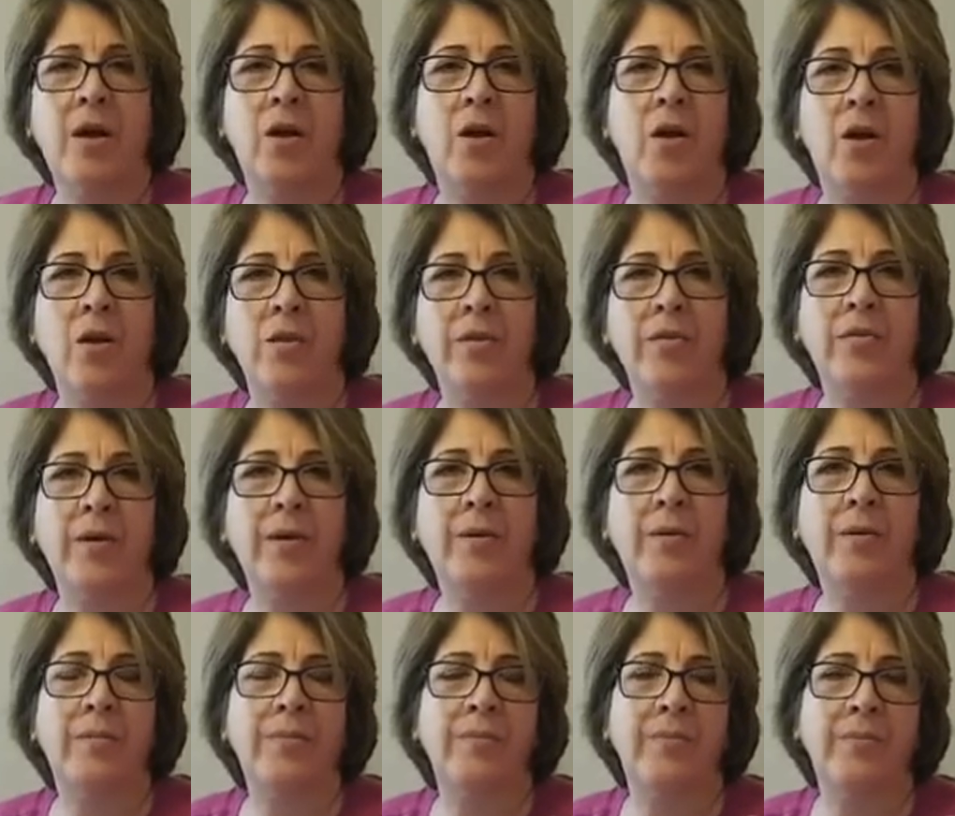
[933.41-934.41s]
All of
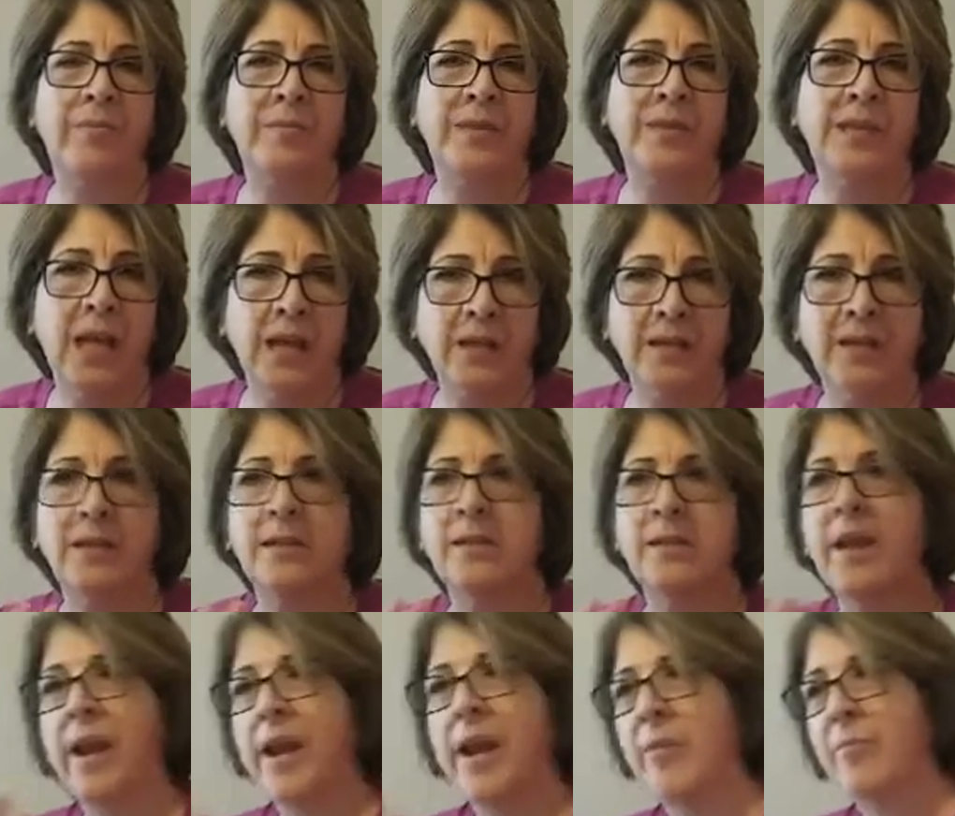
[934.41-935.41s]
the text is
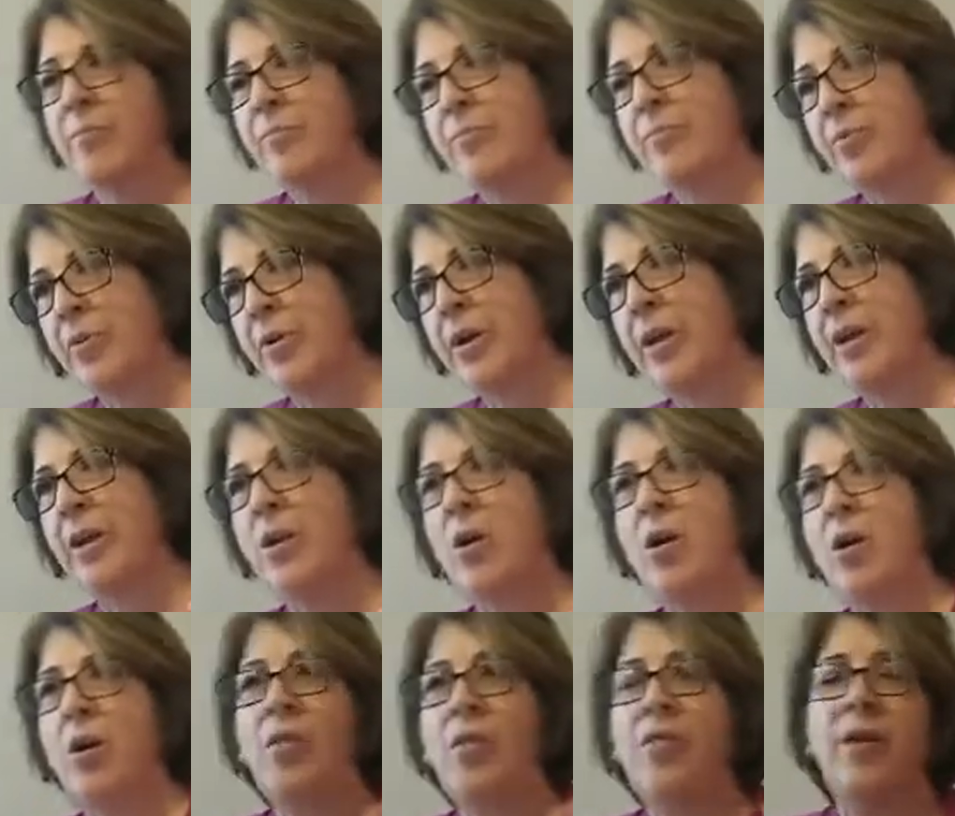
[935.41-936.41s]
getting put
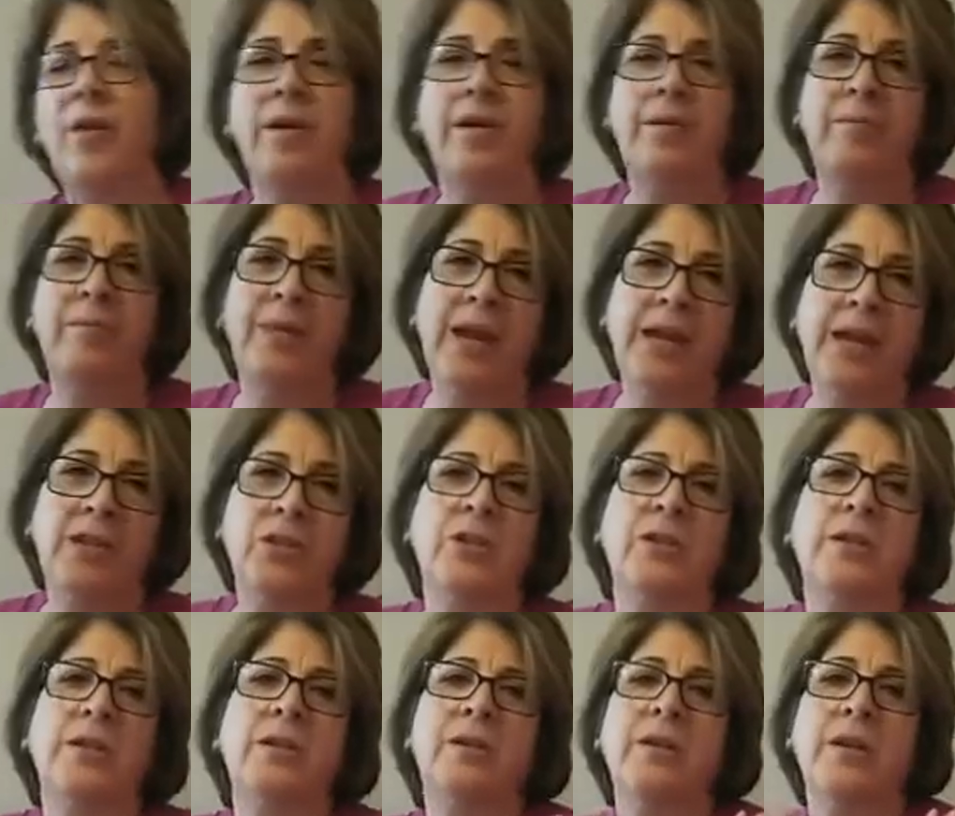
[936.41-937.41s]
on the
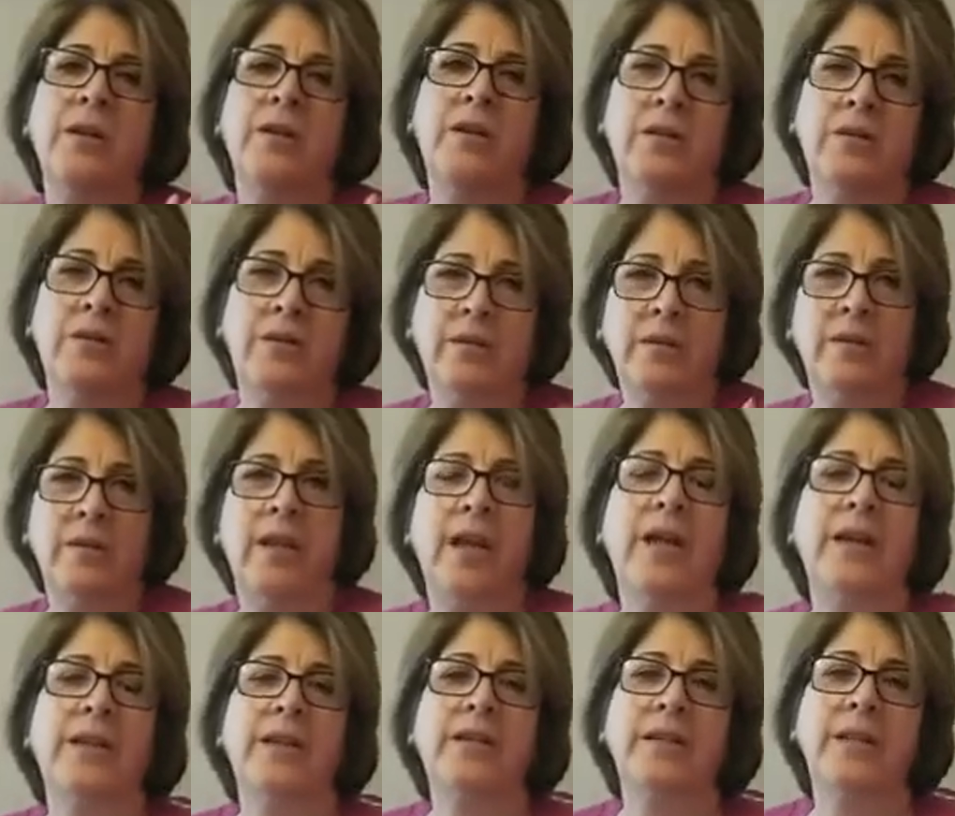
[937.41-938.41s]
pages, and the
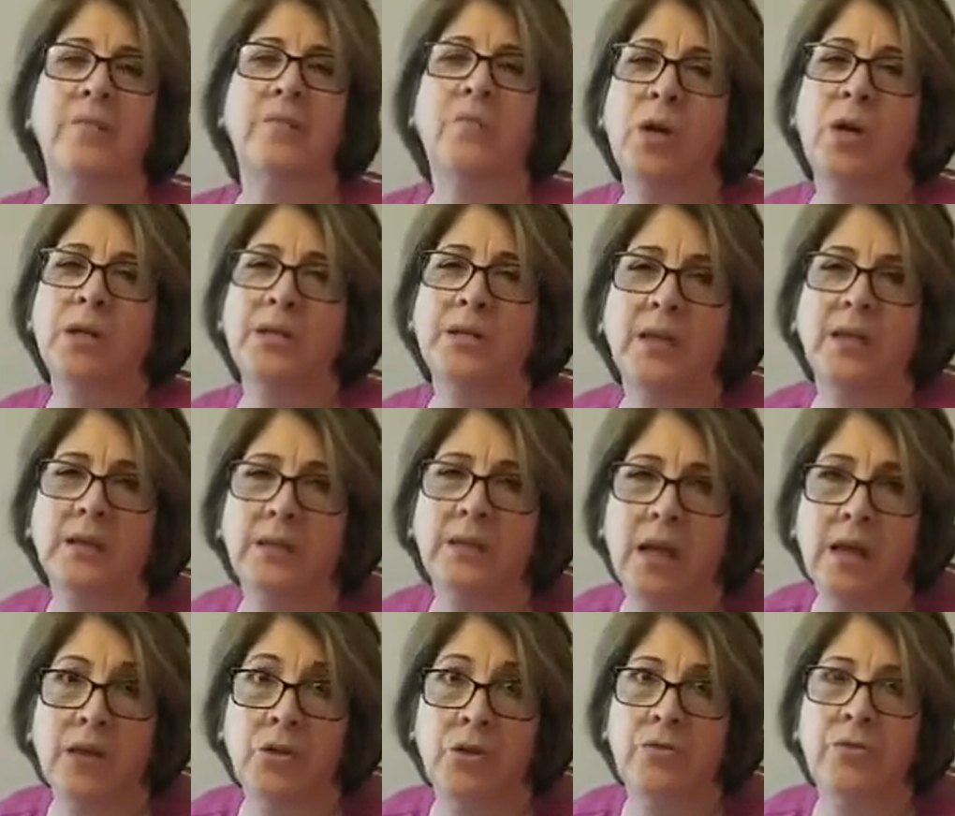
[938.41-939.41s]
editing process,
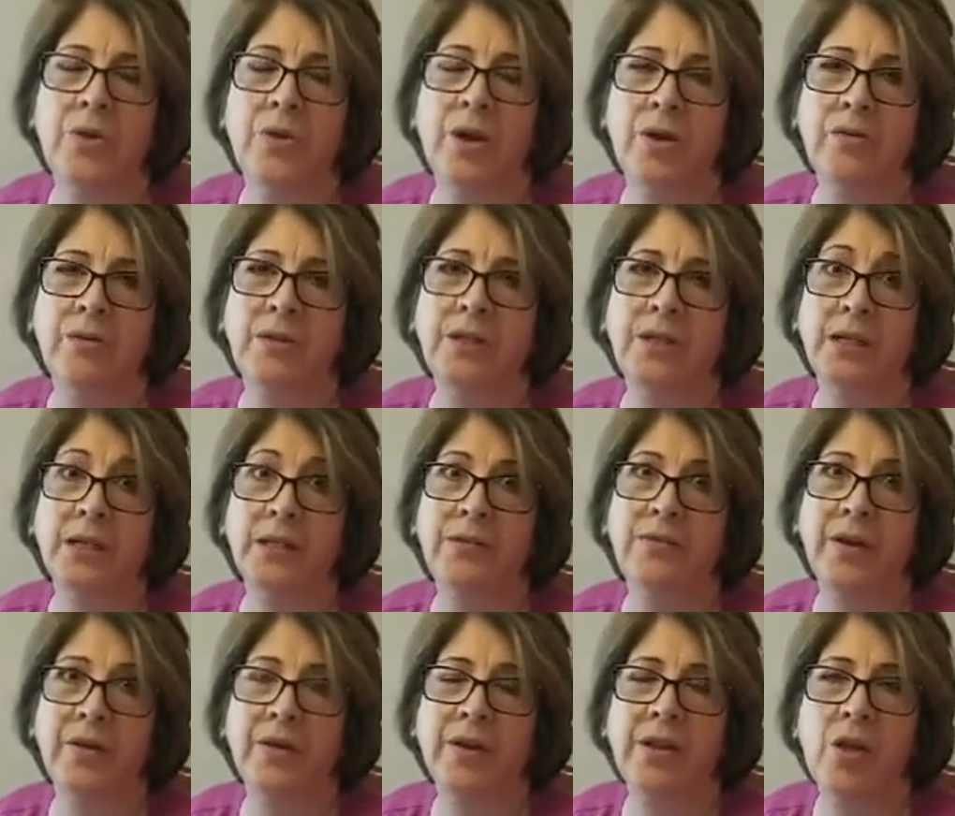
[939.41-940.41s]
as you know, takes a
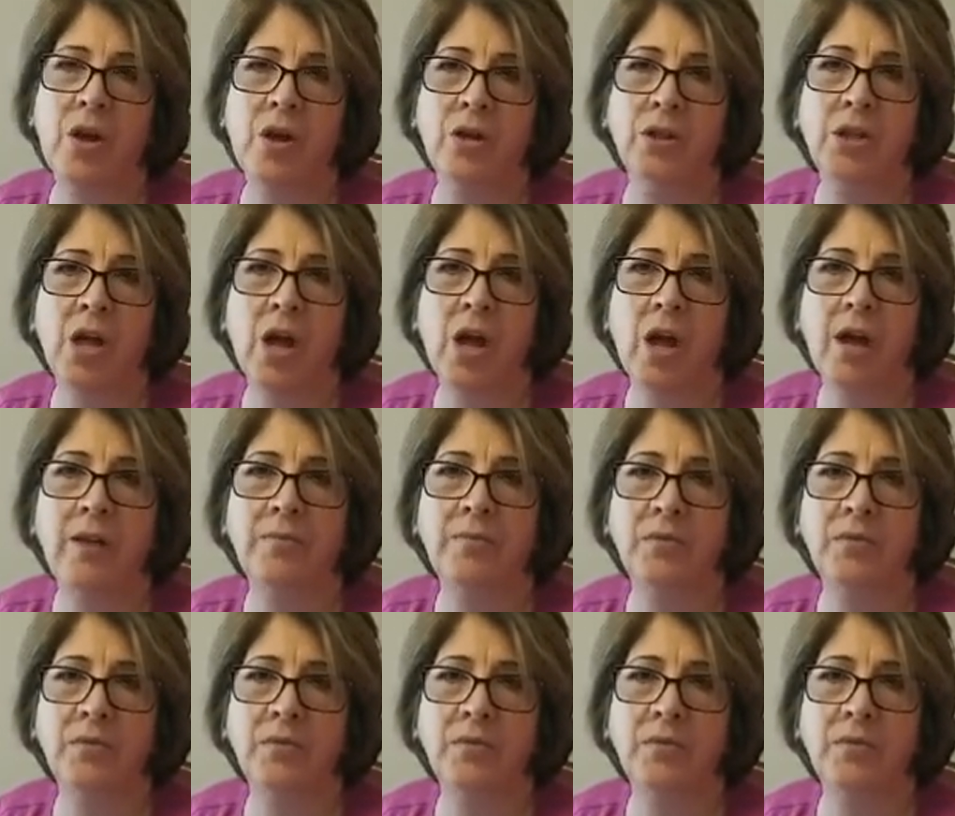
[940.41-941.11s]
very long time.